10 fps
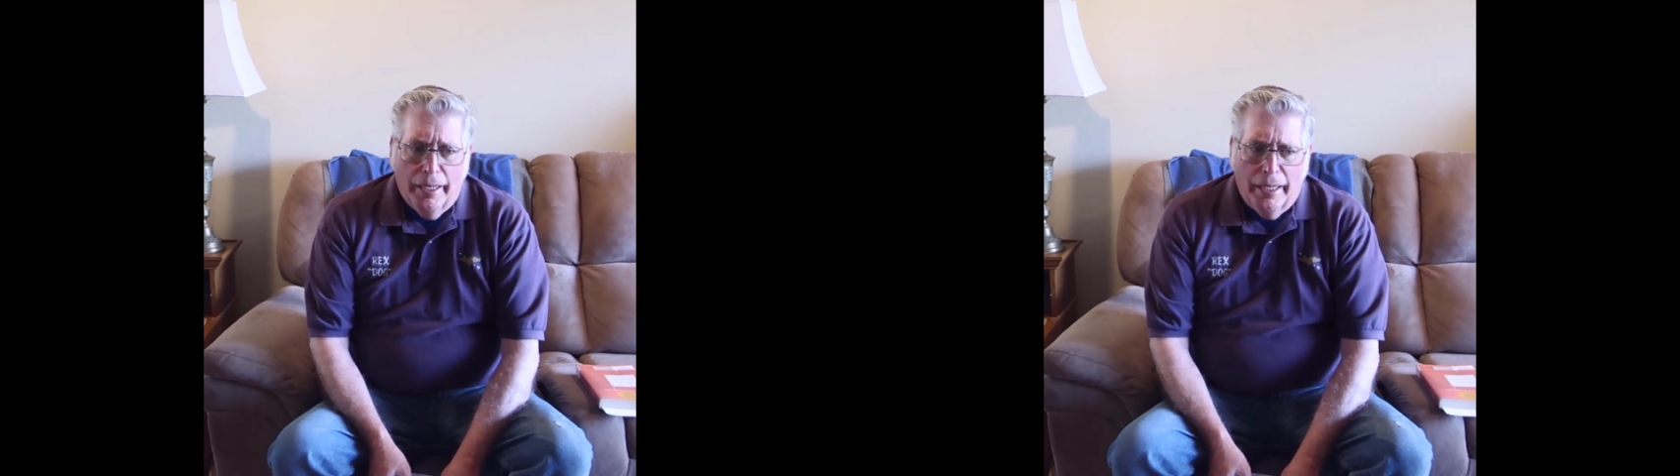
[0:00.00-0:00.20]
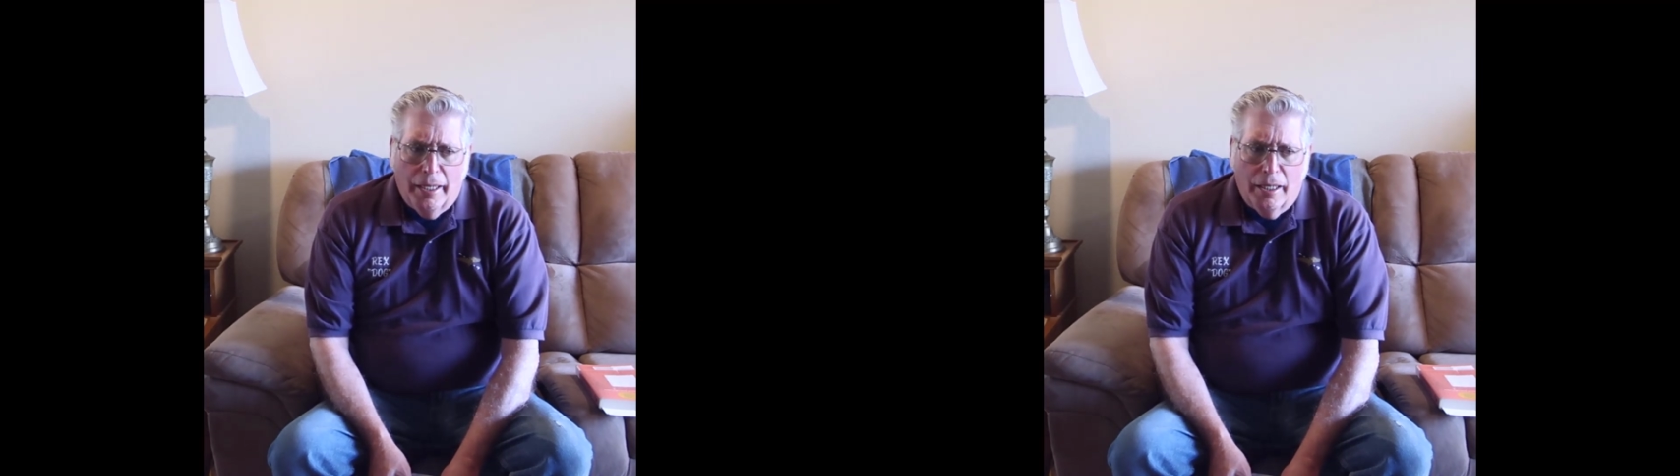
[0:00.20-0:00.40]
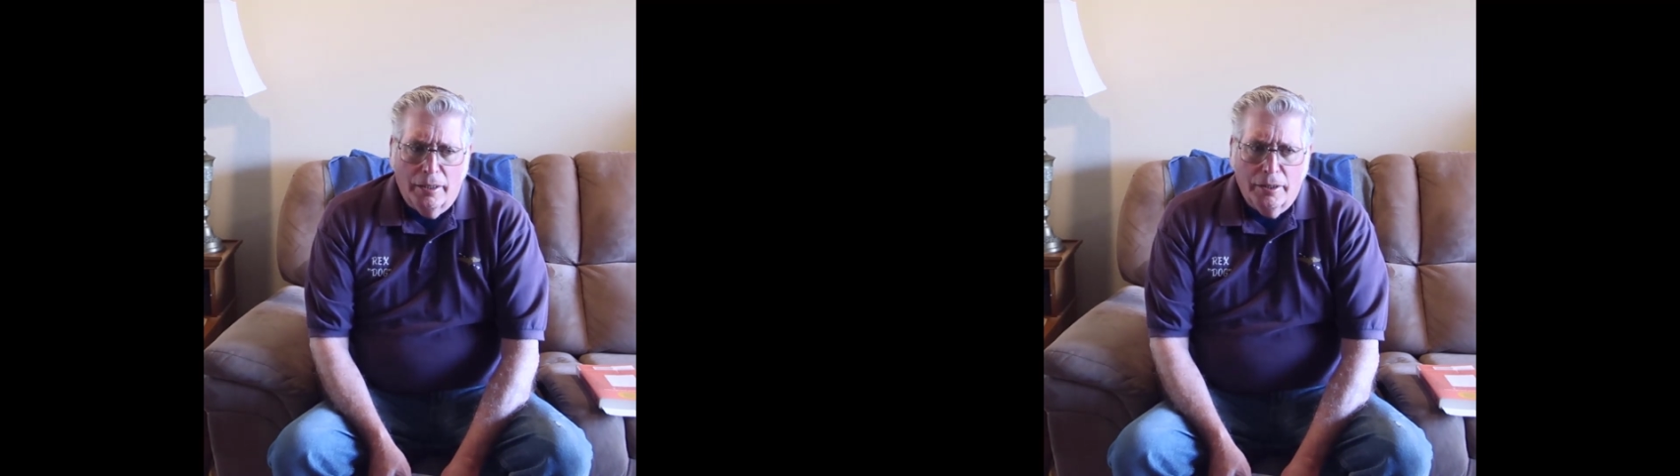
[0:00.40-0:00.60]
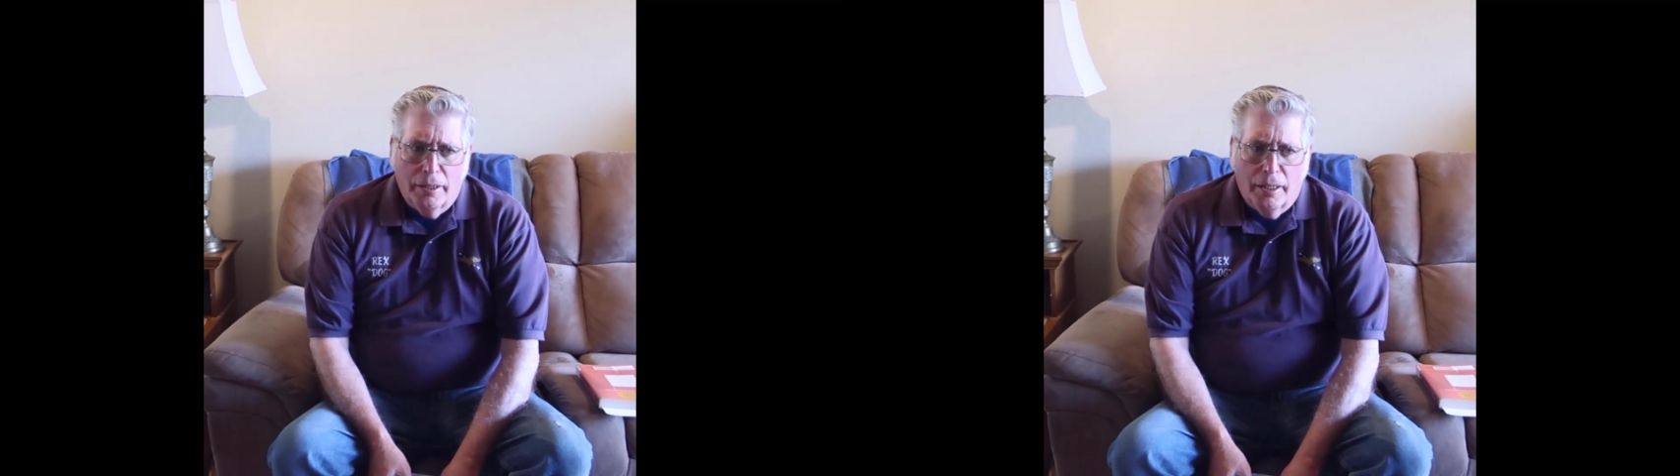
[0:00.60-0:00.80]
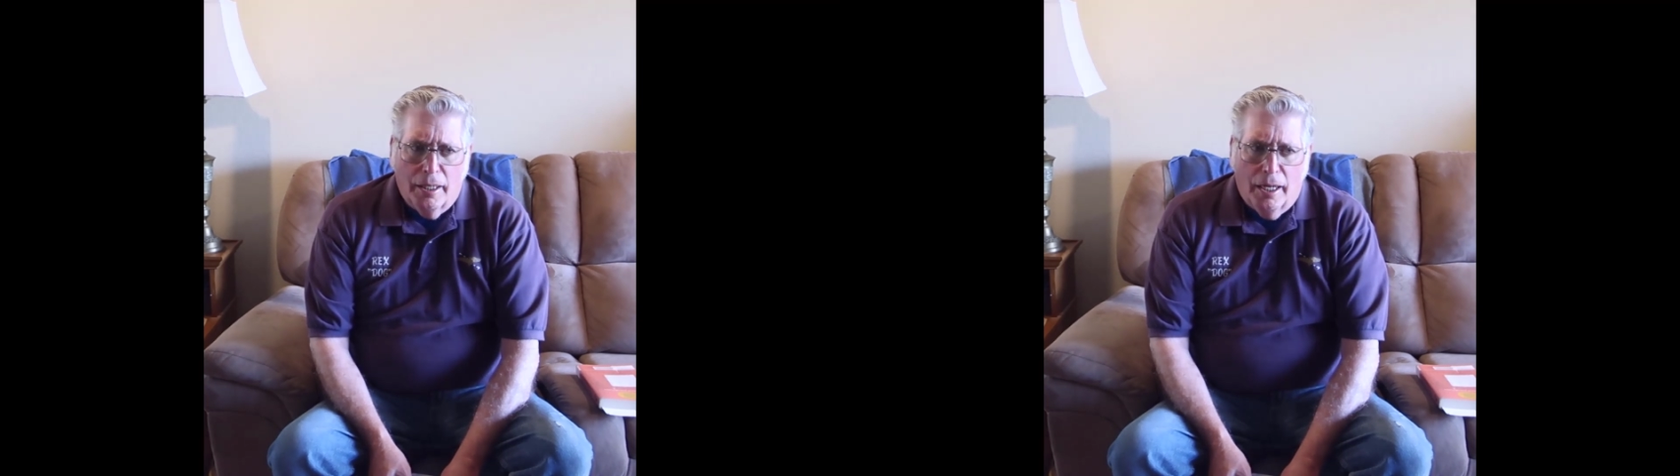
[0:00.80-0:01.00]
and
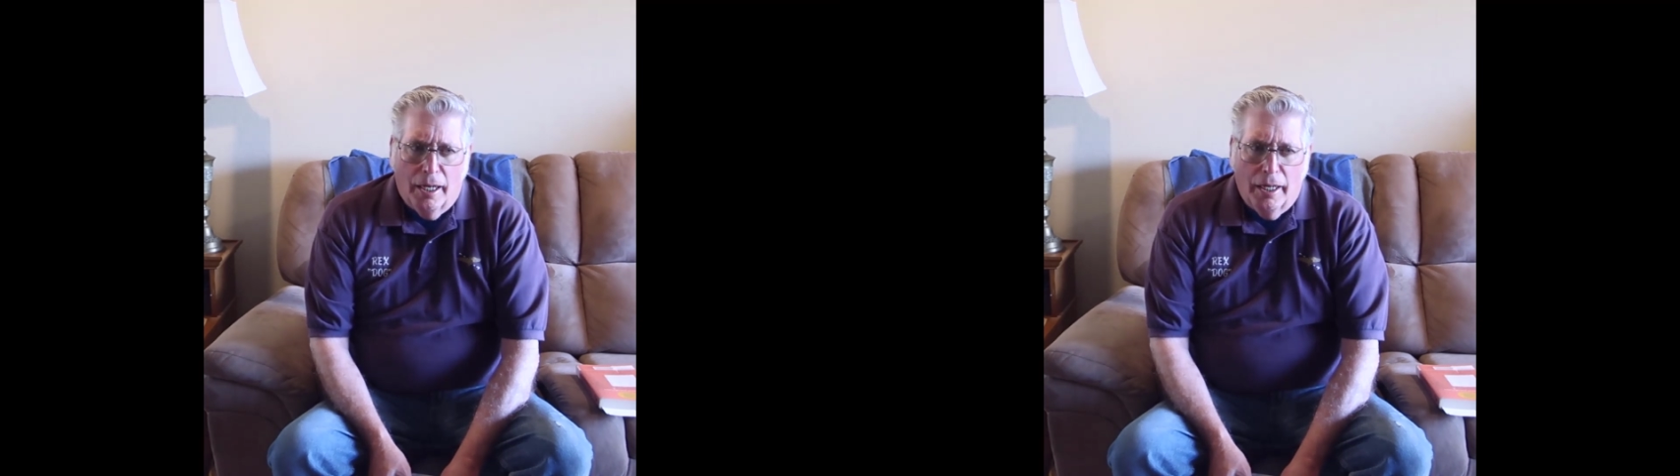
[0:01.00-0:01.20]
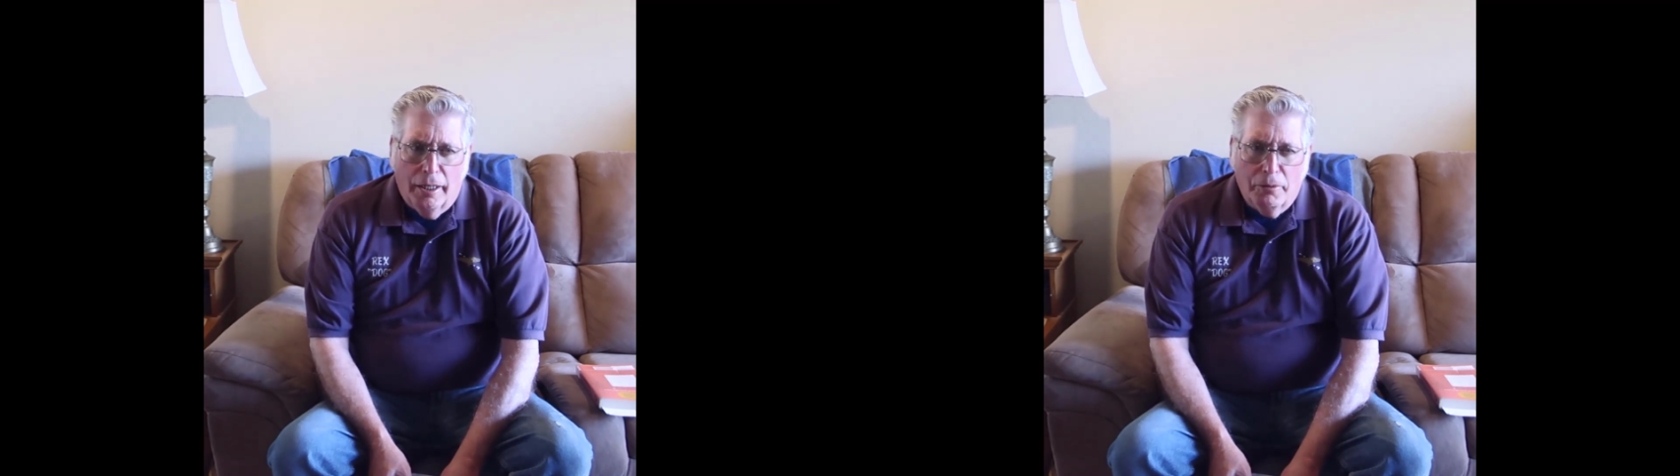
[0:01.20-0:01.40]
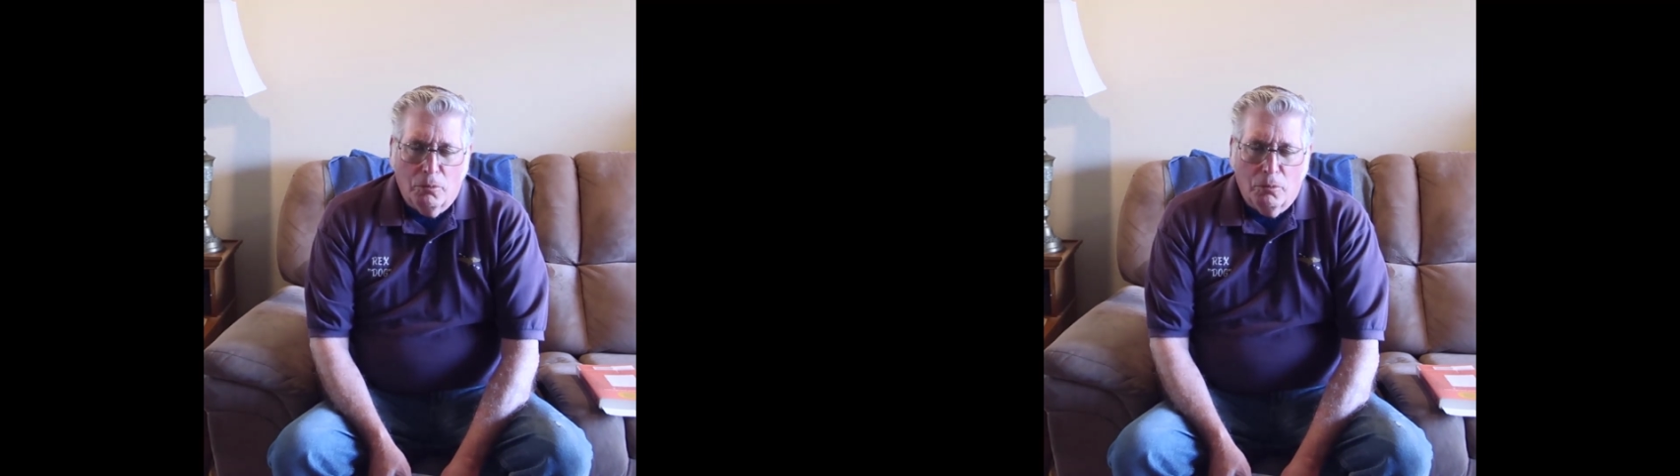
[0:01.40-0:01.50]
I